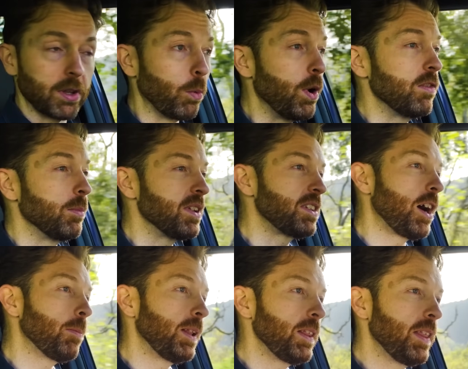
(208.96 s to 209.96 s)
away from a
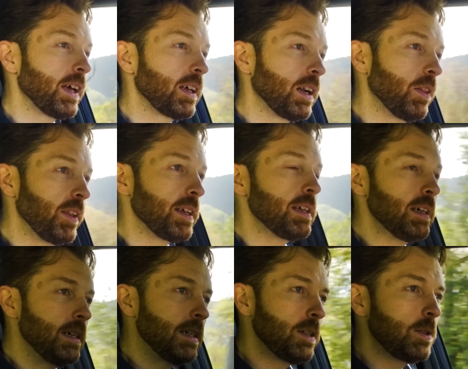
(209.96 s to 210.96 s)
stoplight, that kind of thing,
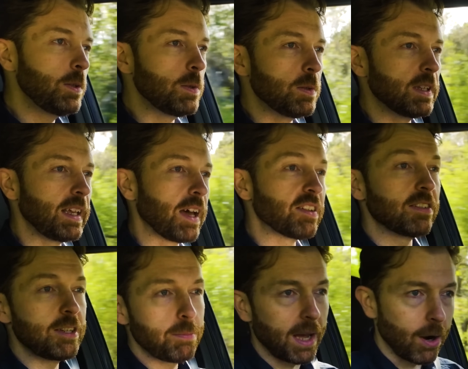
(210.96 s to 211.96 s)
to the
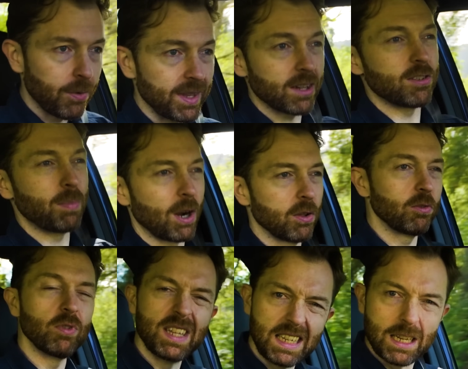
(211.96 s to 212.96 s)
gasoline power, the extra power that
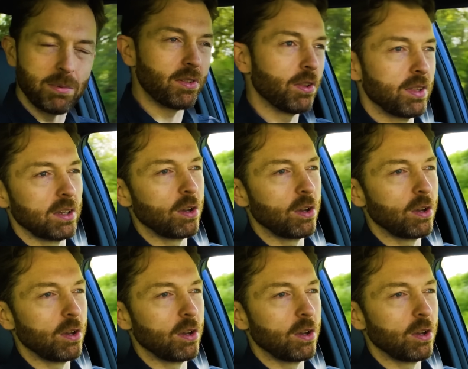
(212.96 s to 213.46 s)
really keeps the thing